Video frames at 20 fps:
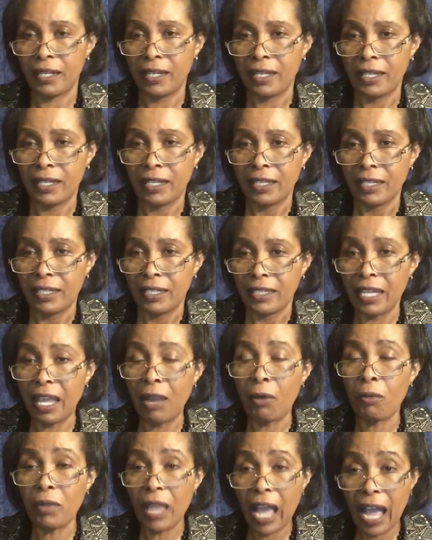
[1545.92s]
They, they,
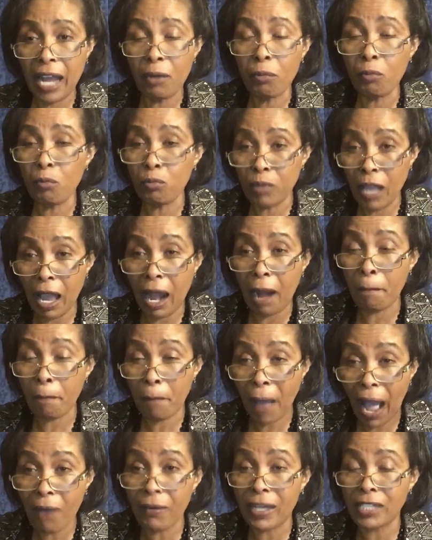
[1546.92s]
are, they are
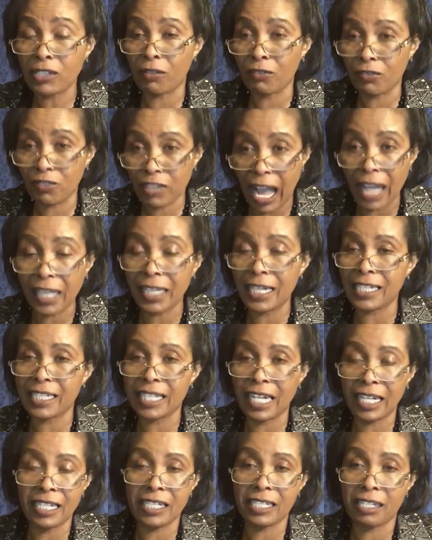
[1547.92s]
powers of darkness that is
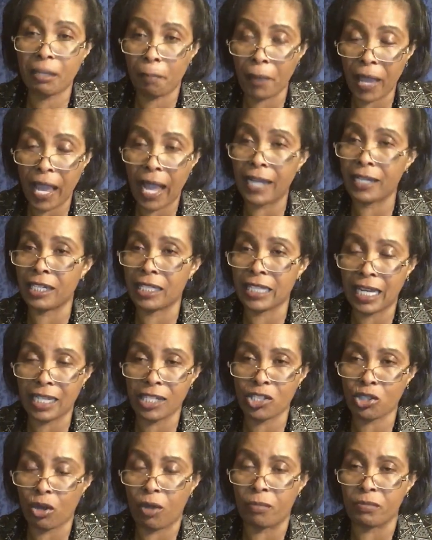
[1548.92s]
behind that
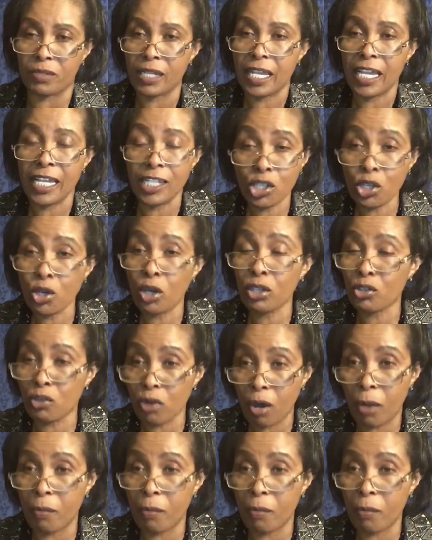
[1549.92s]
storms. It's not normal.